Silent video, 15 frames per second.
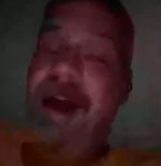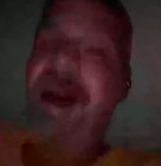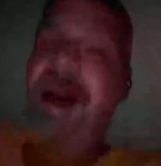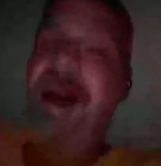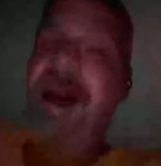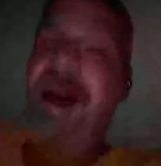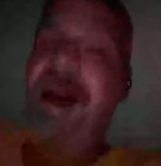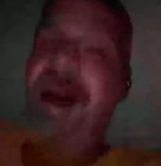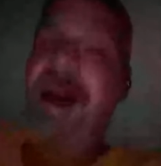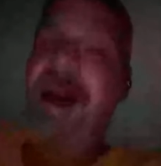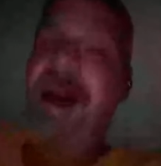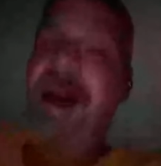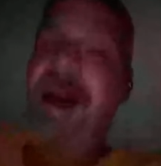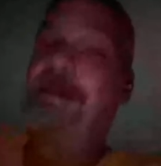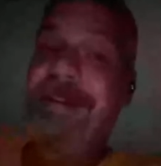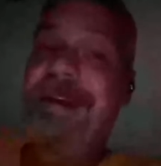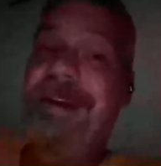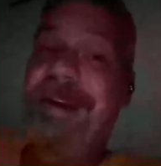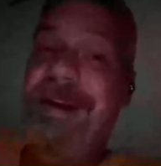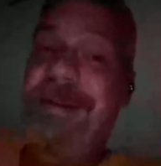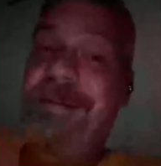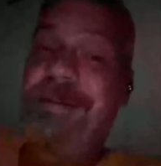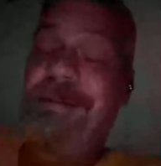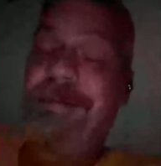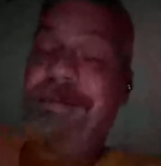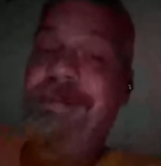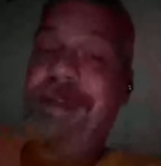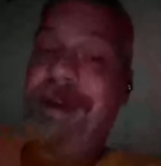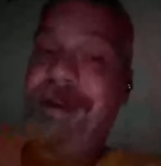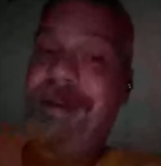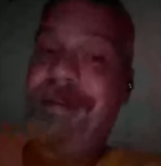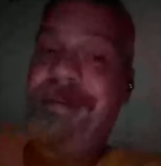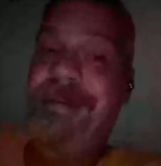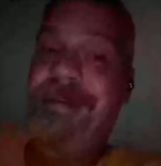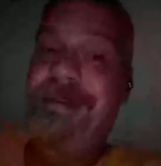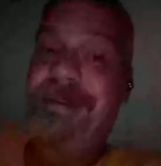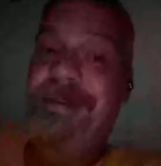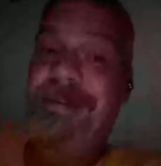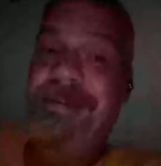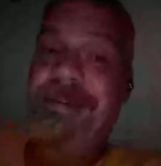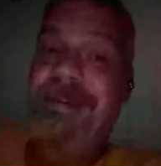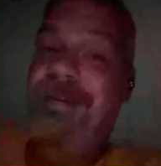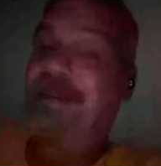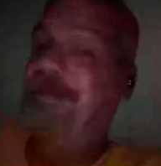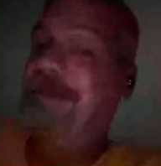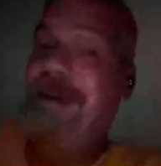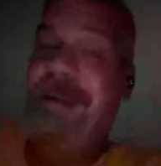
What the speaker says: I appreciate that kind of a thing.